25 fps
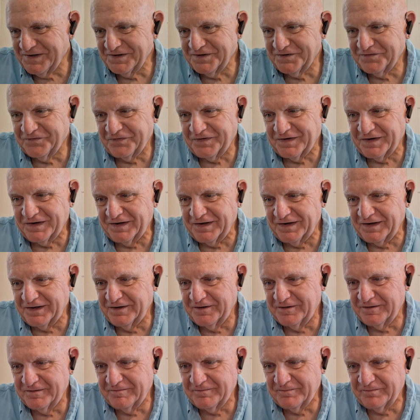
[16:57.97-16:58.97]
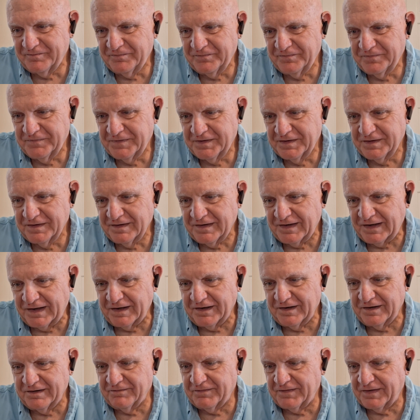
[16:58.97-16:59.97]
She's funny. I
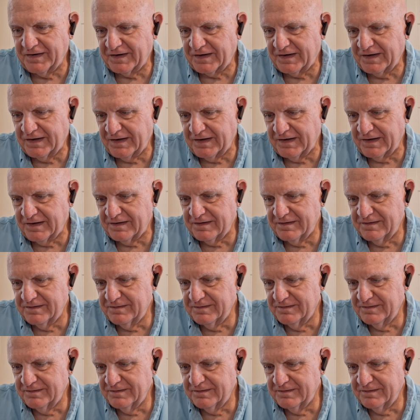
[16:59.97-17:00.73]
love that cat.